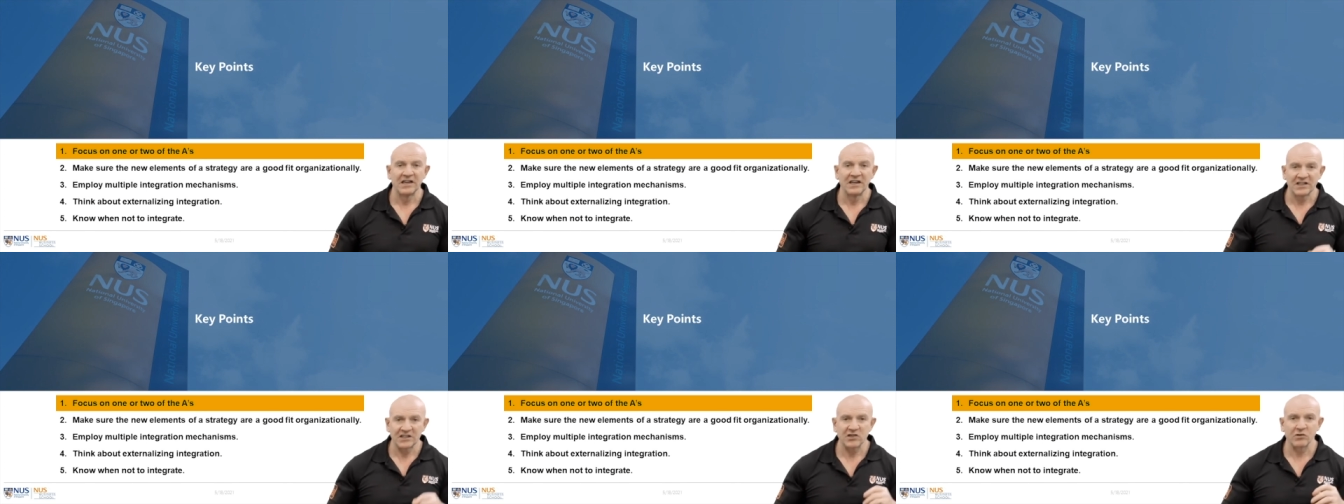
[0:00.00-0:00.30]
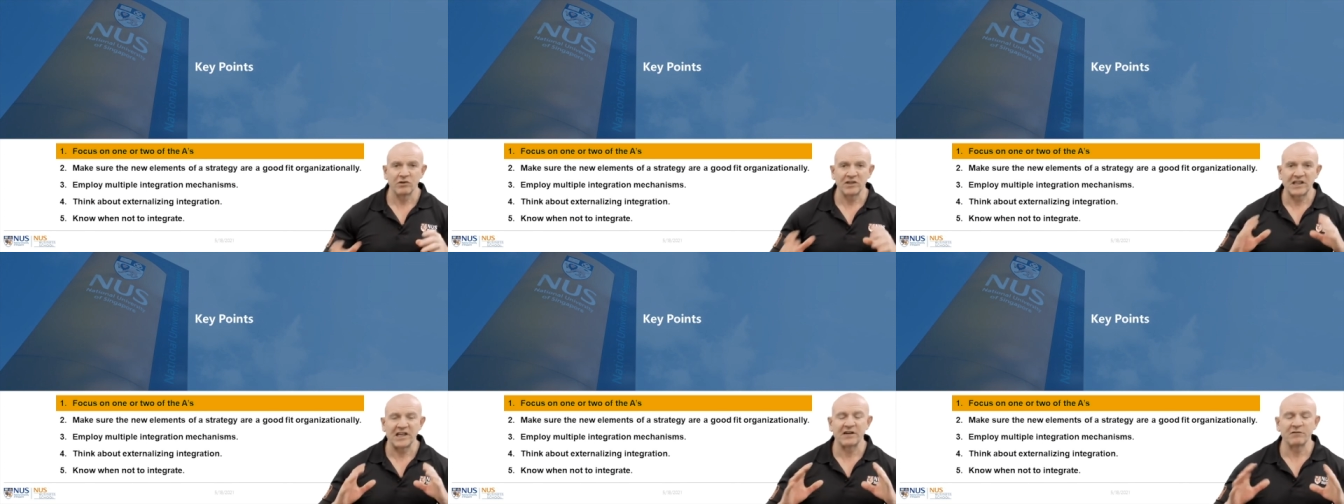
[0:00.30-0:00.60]
So
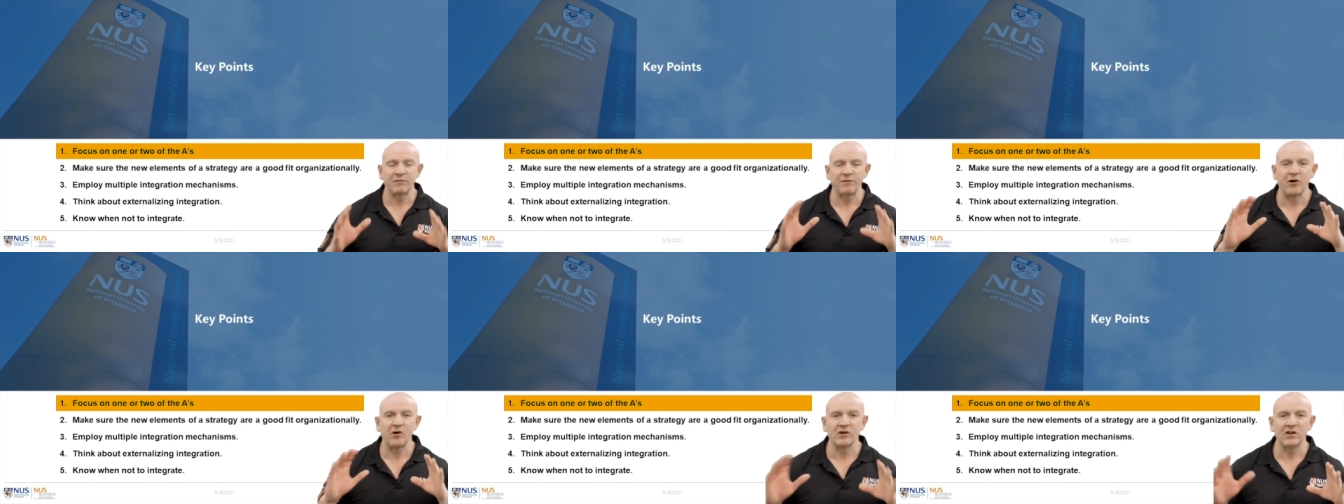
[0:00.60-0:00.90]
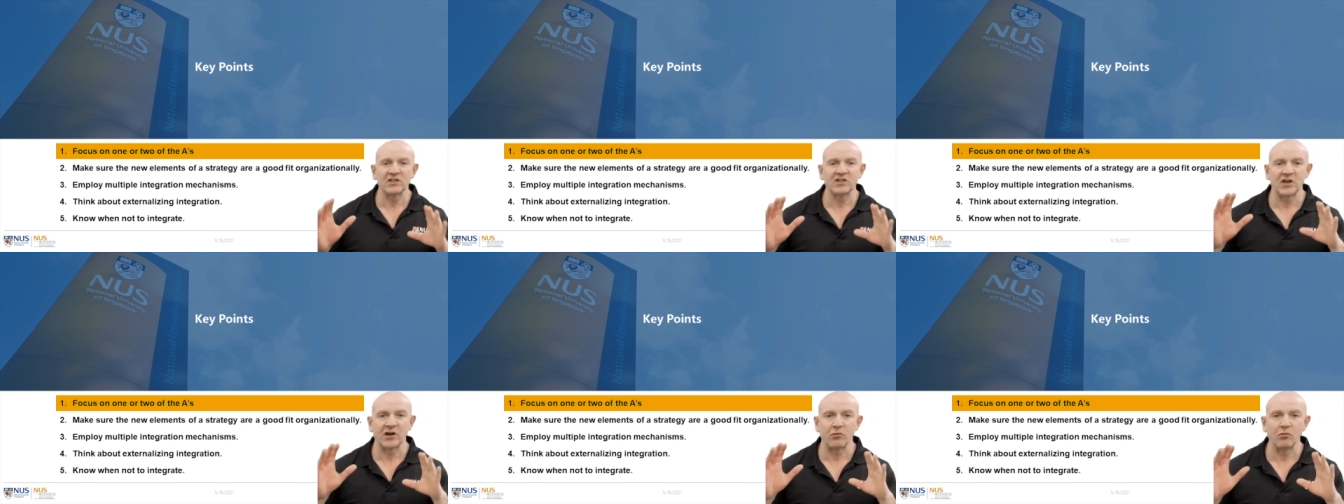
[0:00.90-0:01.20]
we then
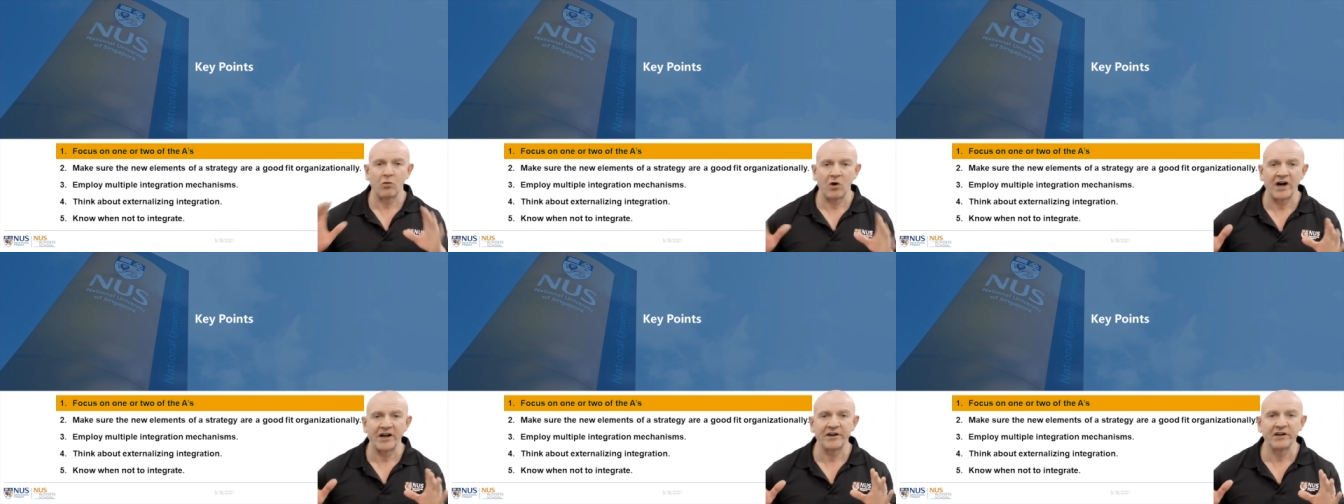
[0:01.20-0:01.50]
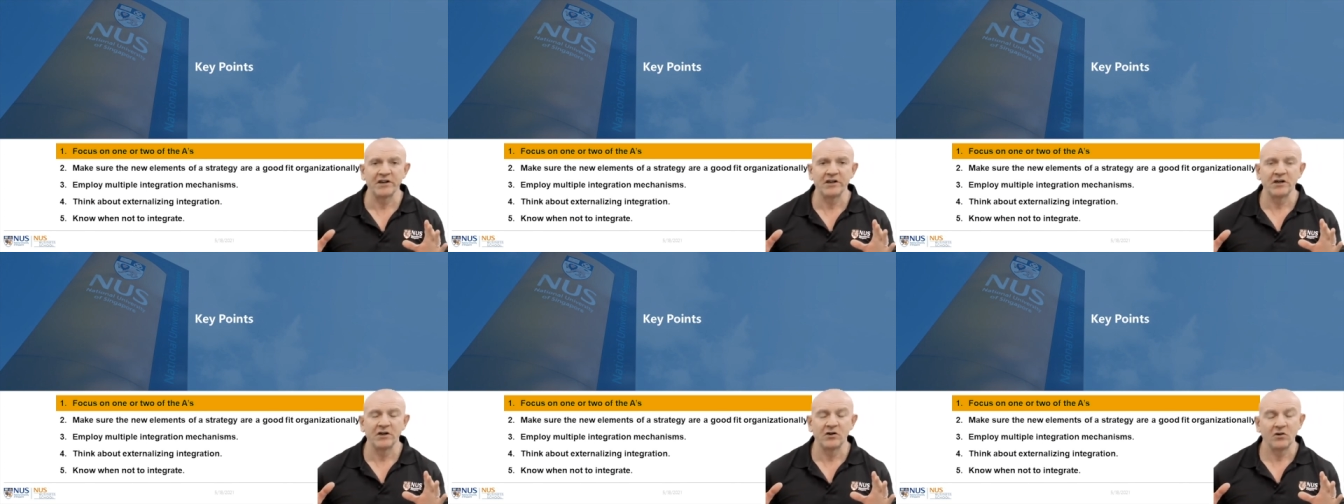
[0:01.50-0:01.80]
focus on
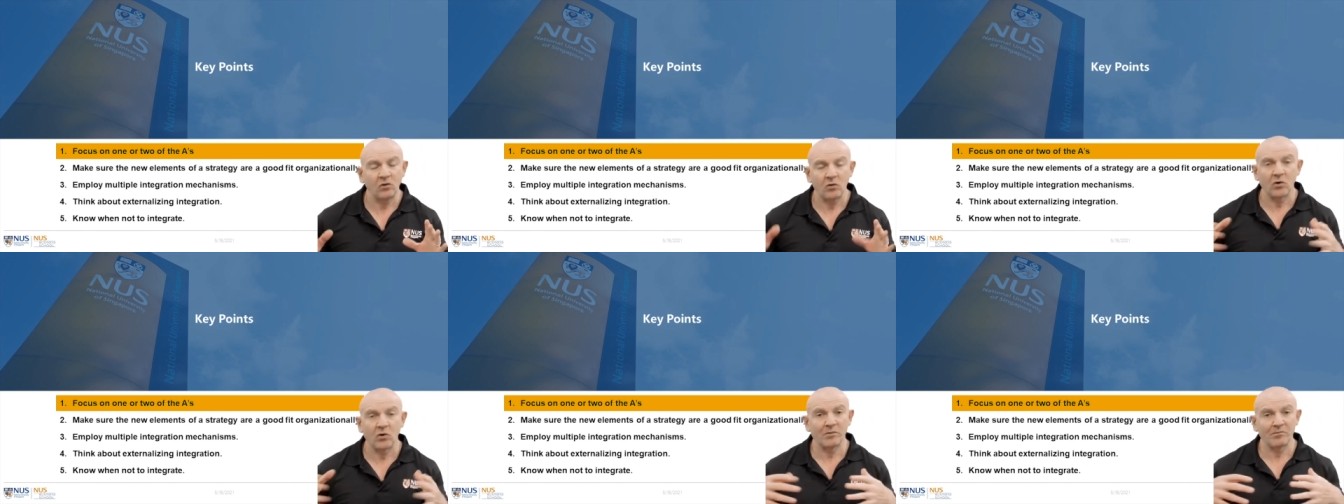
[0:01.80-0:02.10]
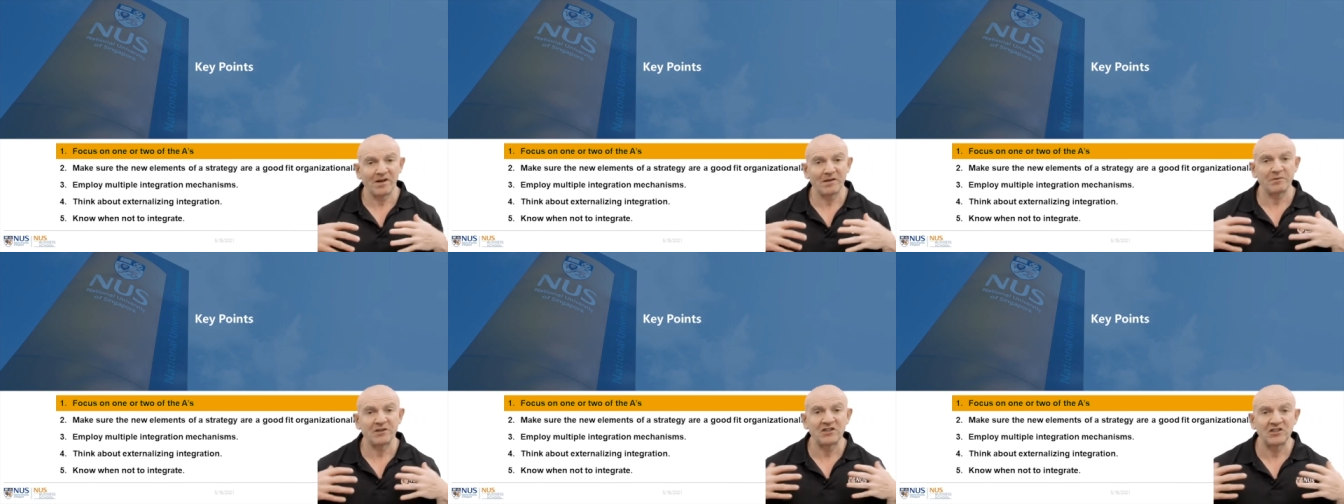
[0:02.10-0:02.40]
one or
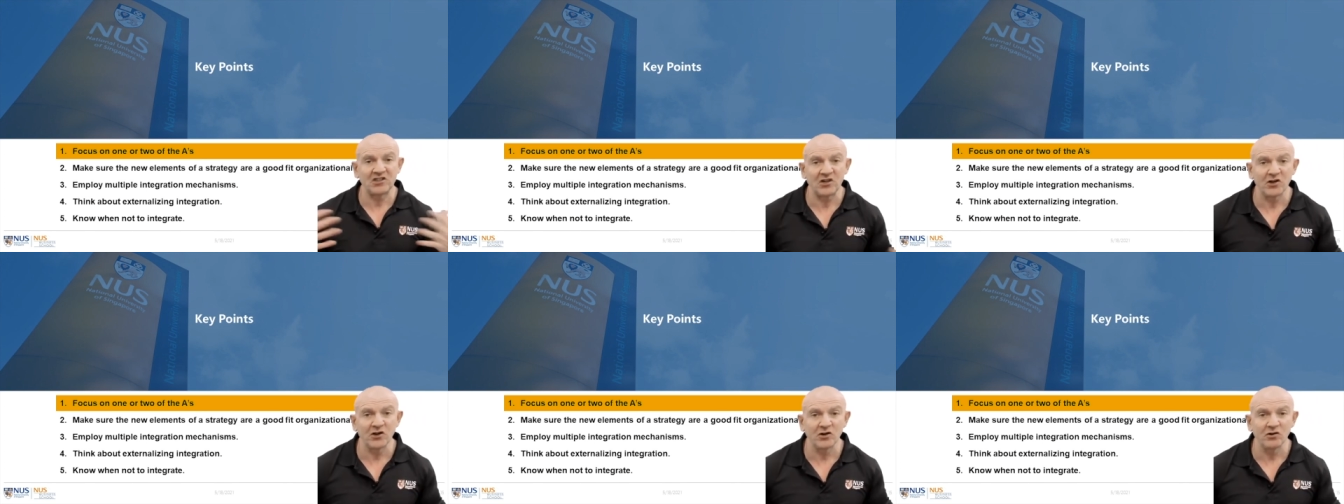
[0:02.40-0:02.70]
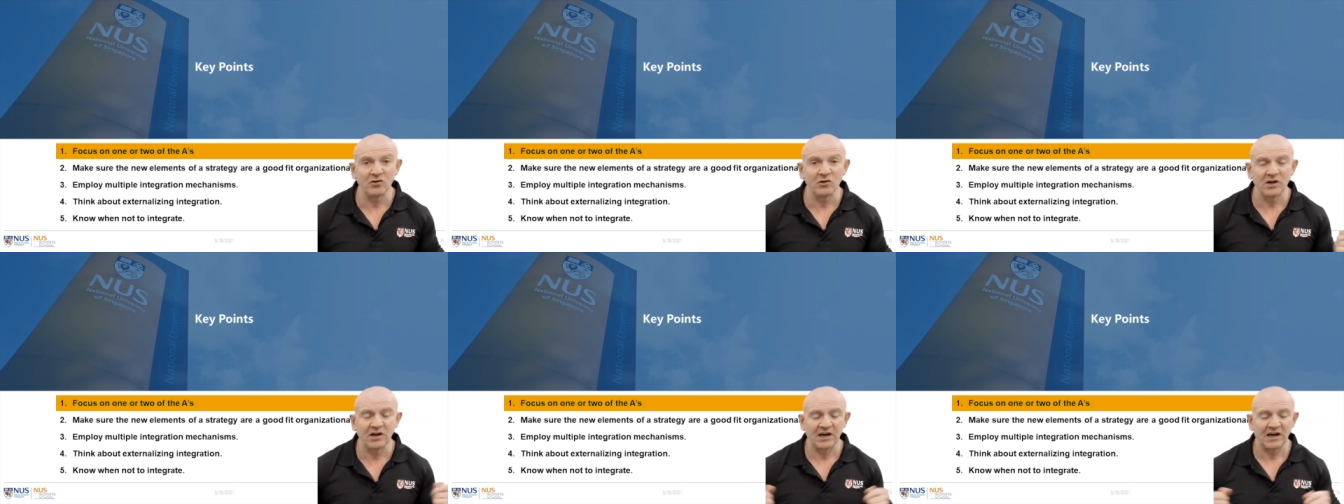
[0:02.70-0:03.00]
maybe
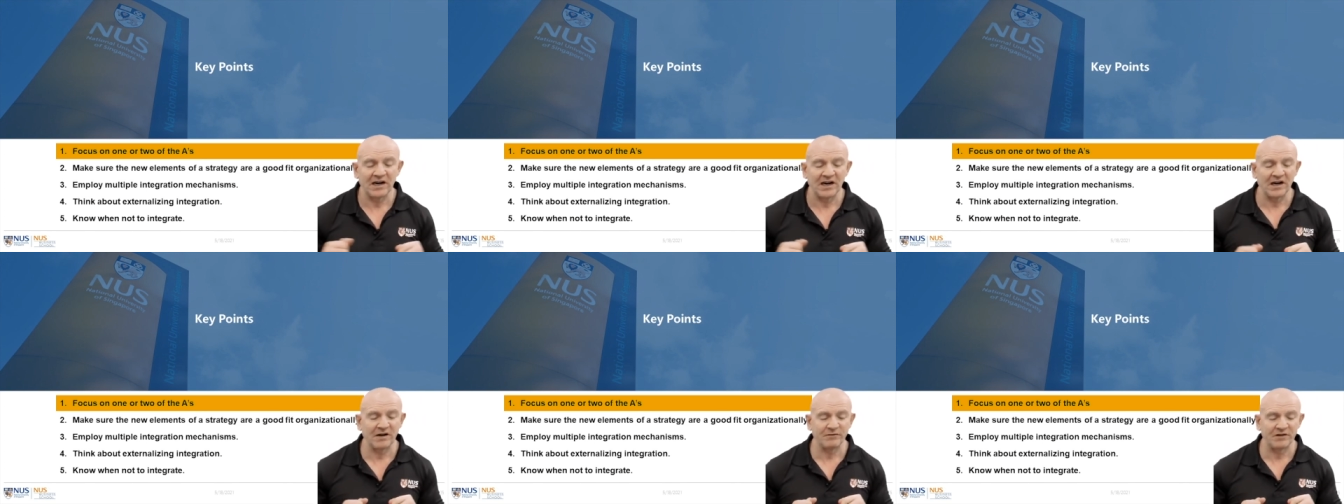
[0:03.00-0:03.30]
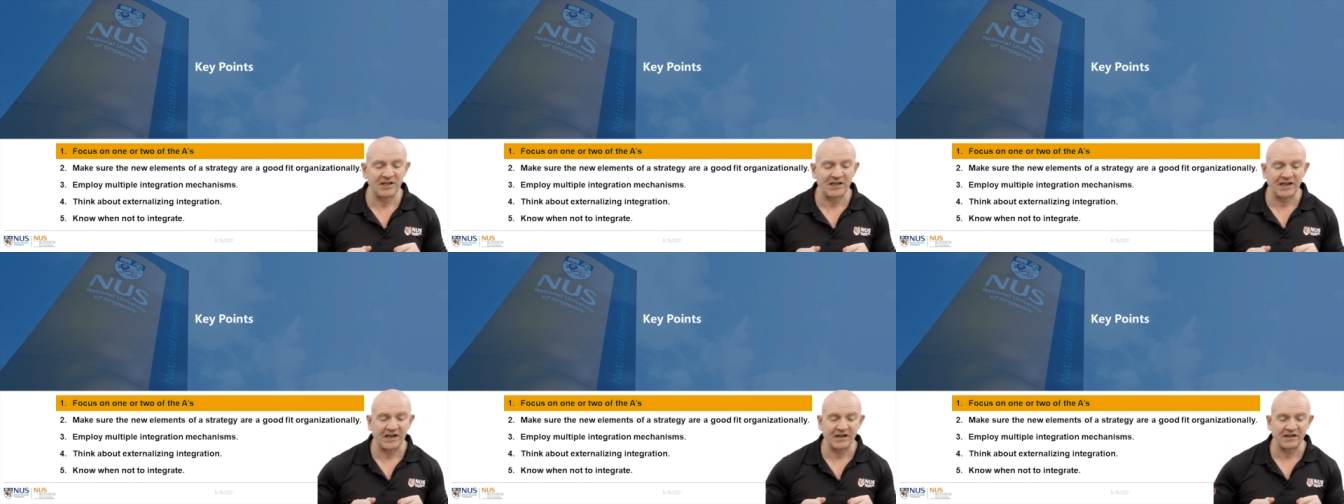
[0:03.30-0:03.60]
two of
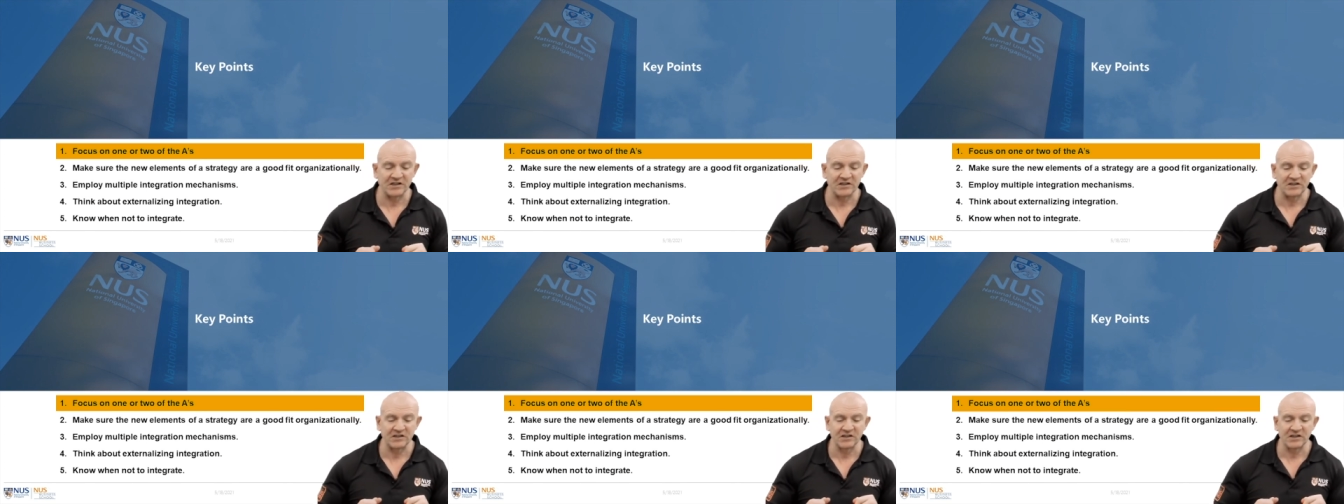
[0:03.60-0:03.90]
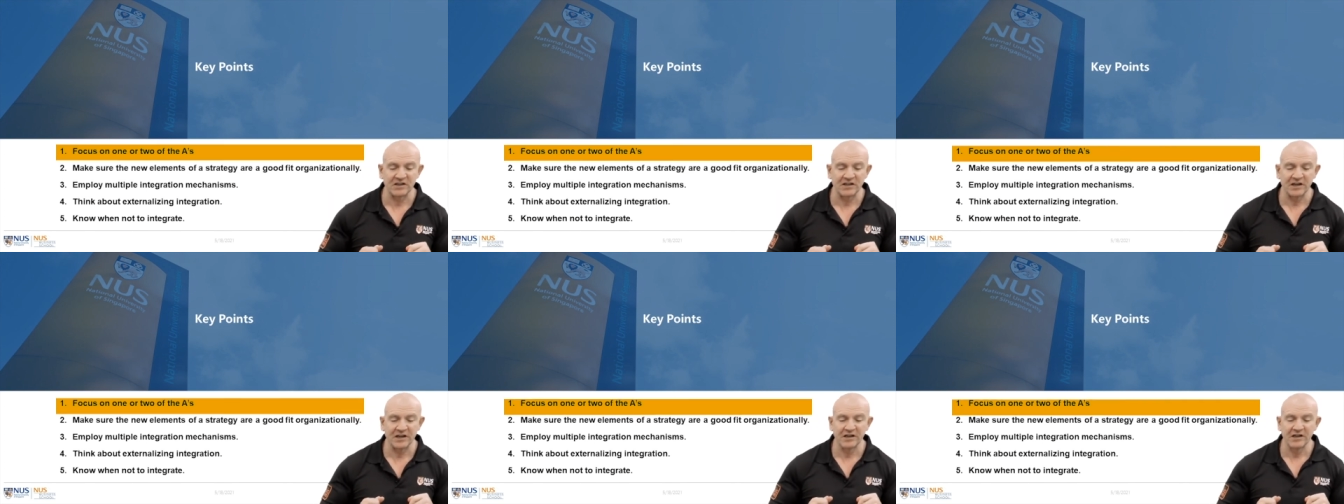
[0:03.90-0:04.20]
the A's.
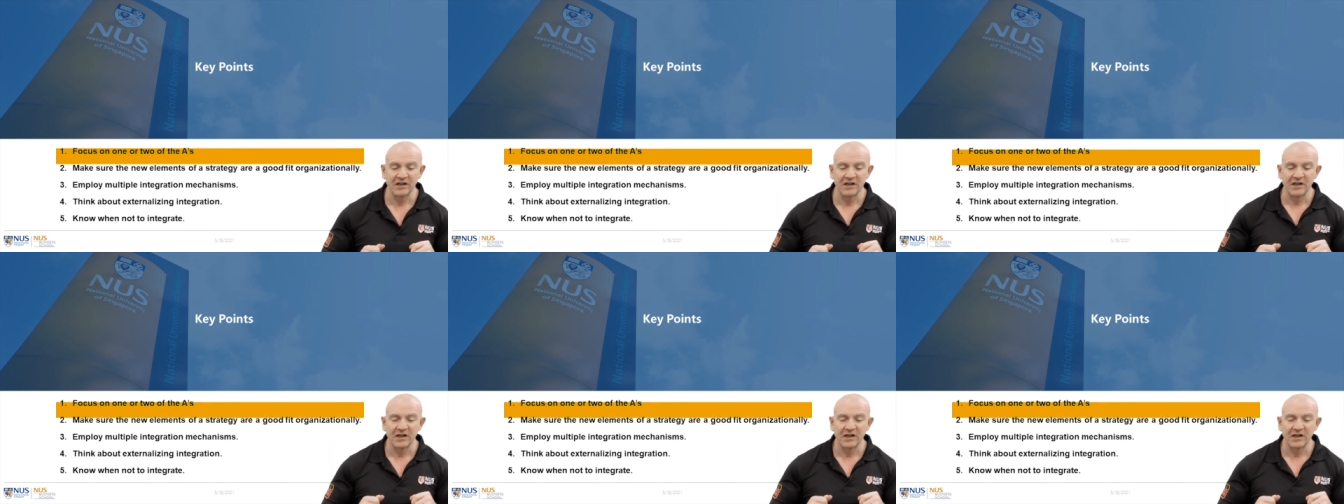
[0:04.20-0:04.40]
Okay?